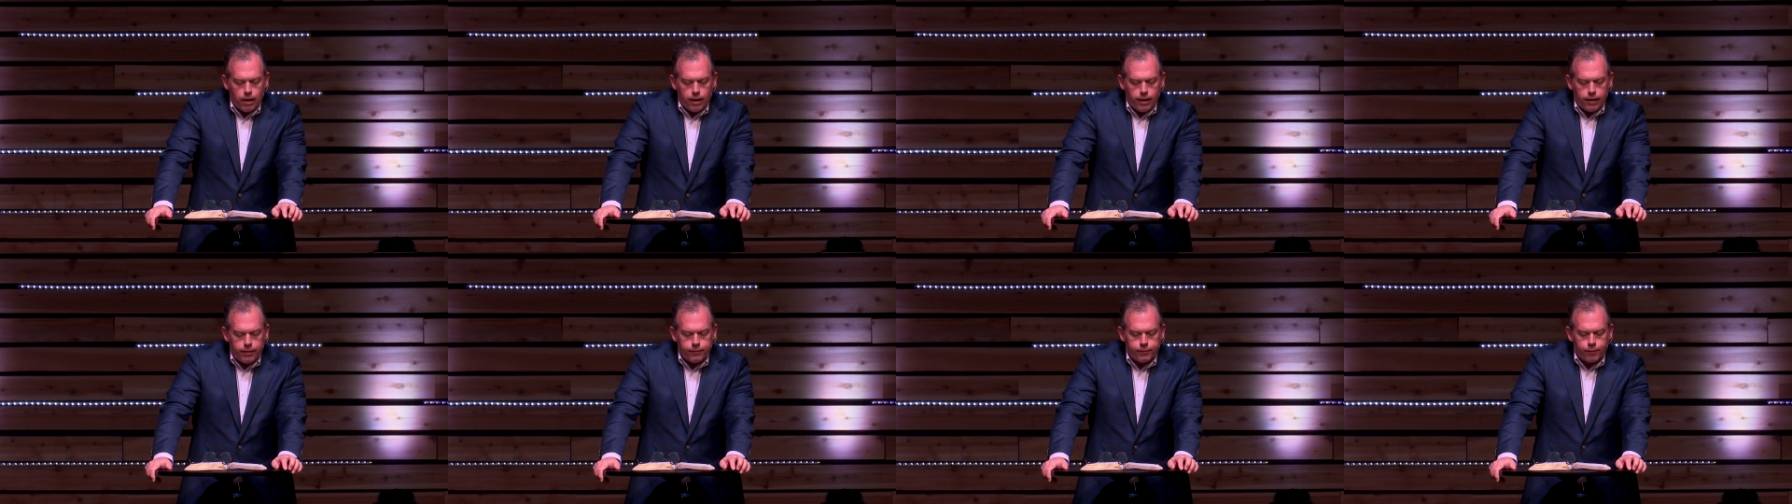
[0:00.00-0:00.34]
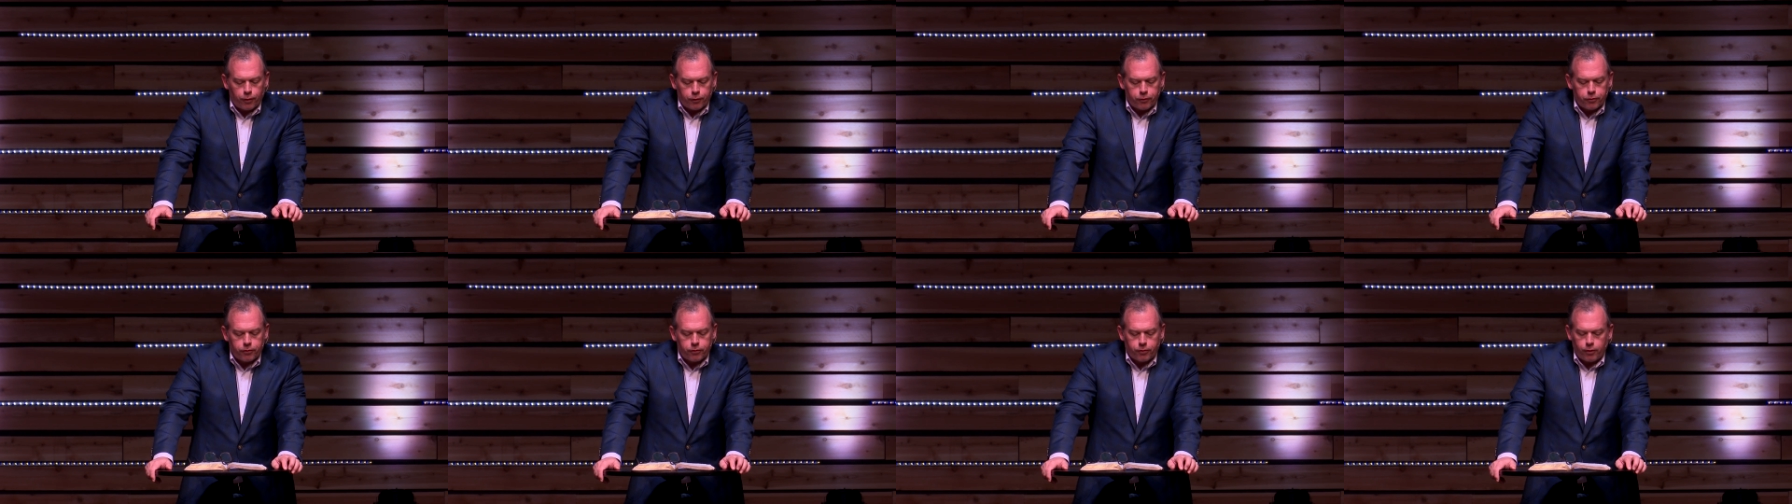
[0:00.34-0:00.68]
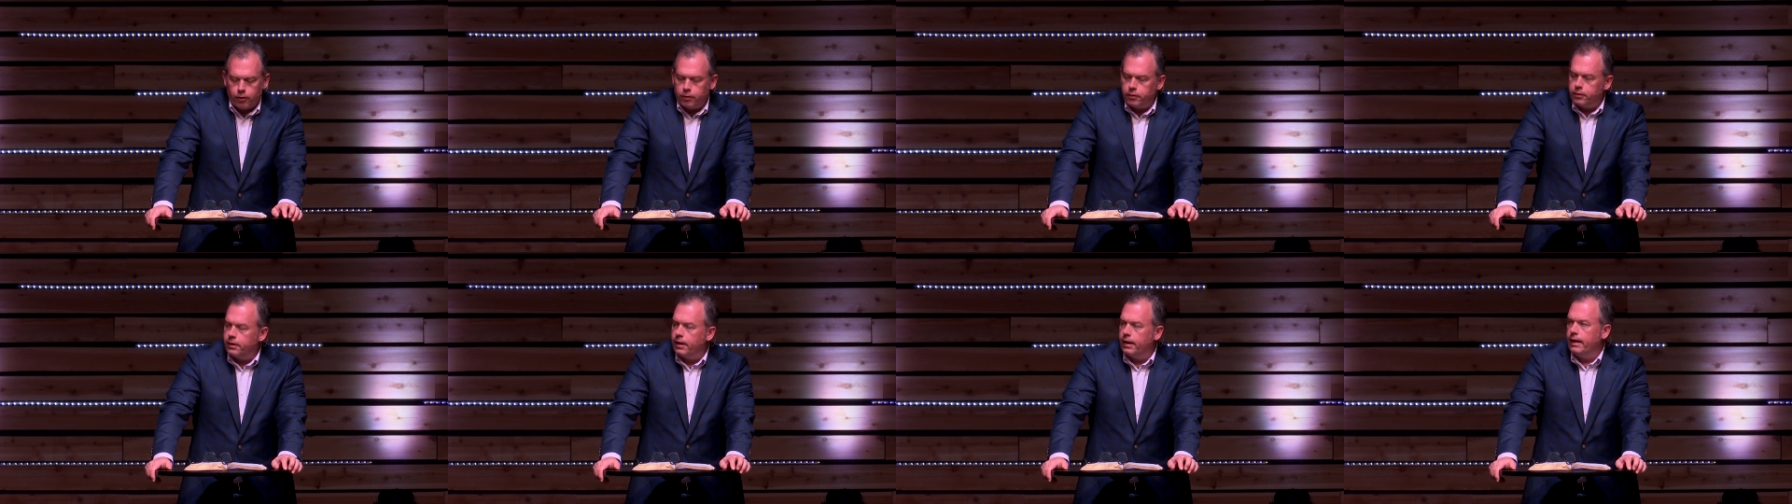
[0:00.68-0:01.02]
in verse
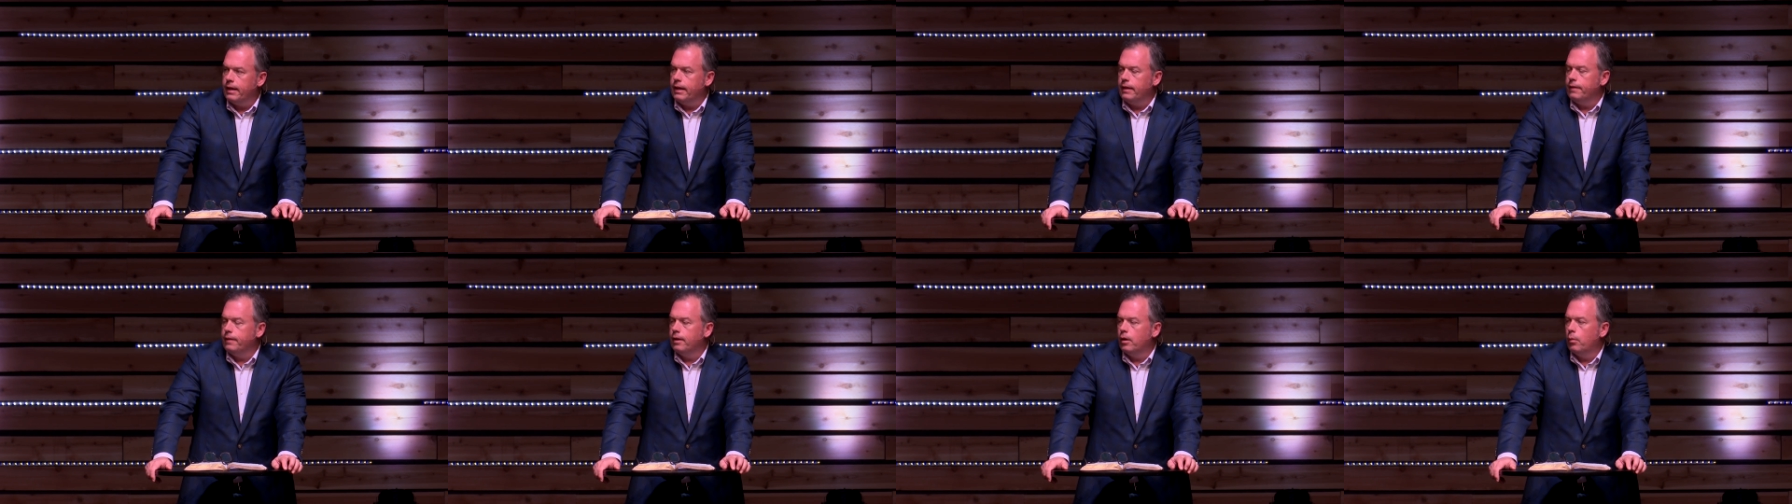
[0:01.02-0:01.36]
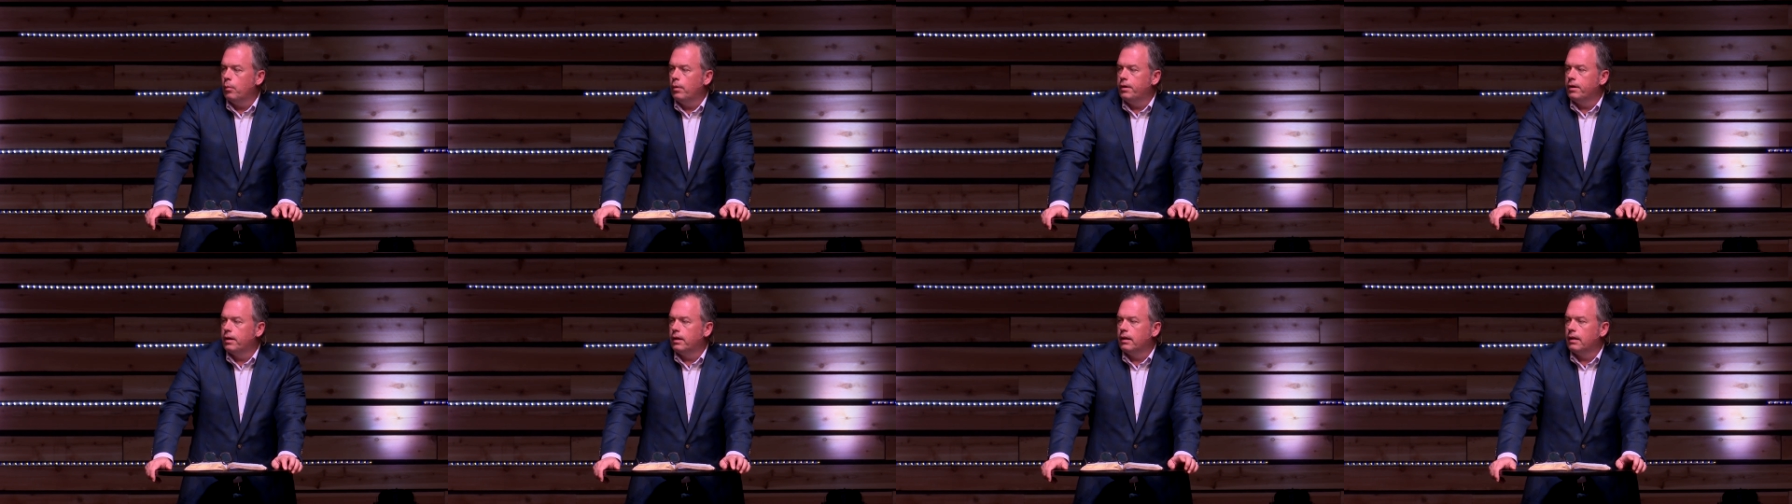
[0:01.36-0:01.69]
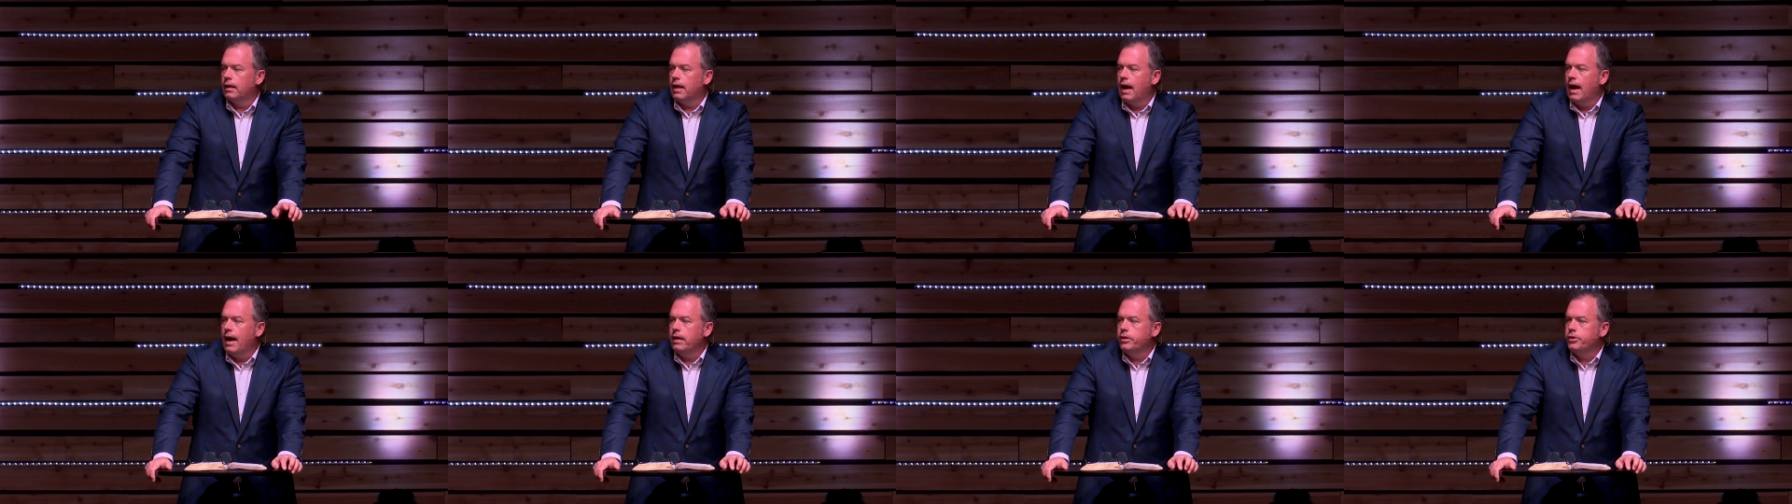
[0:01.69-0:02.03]
13 that when
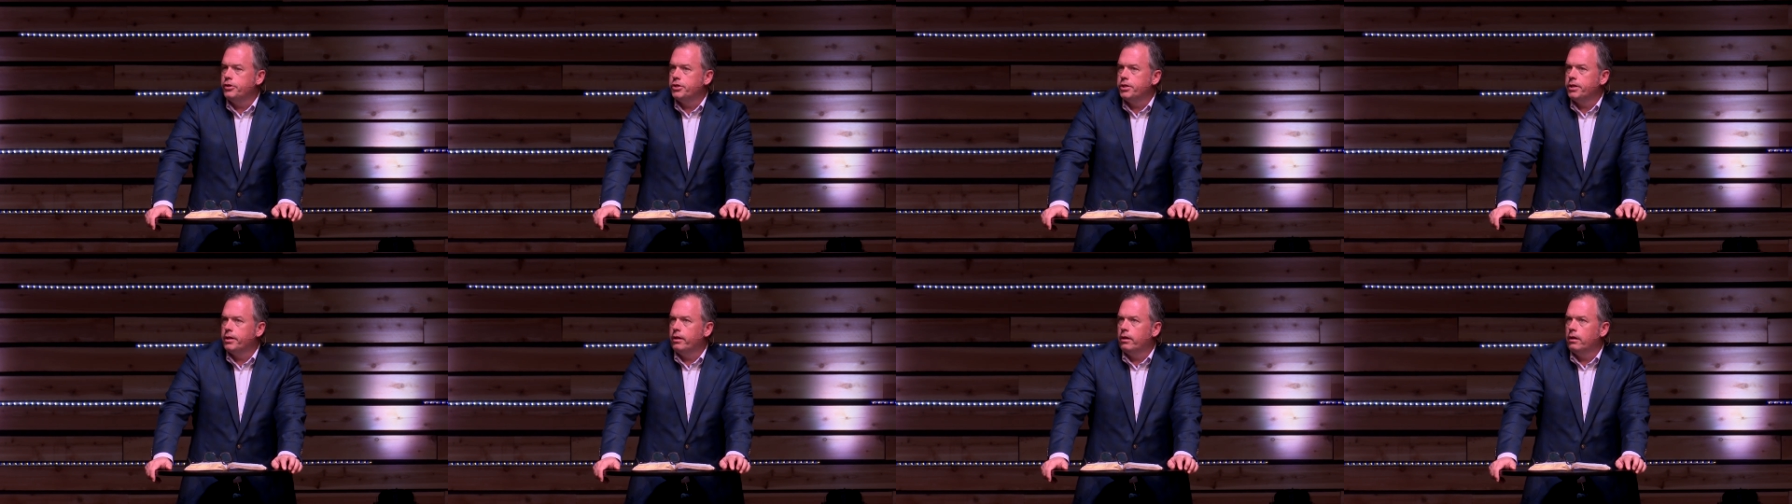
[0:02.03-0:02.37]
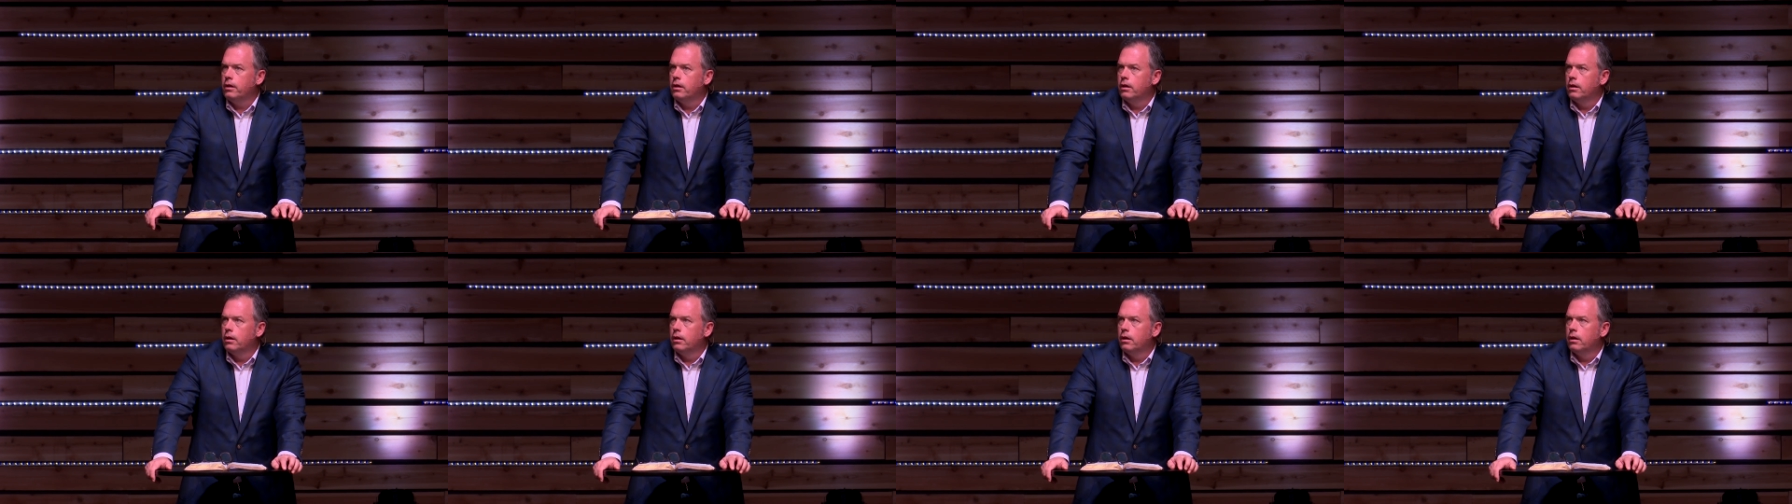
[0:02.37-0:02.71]
Elijah